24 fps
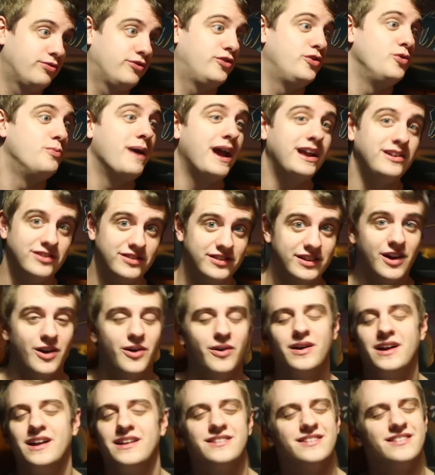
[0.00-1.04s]
two pages
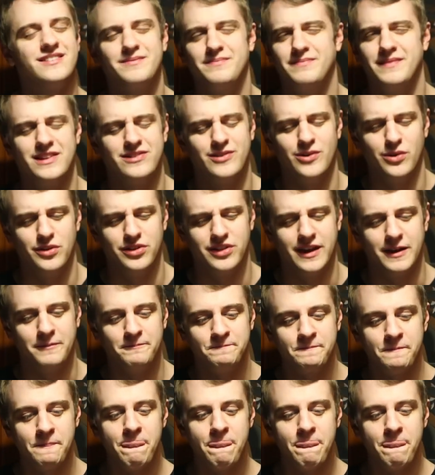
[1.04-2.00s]
ago. It's it's a whole thing,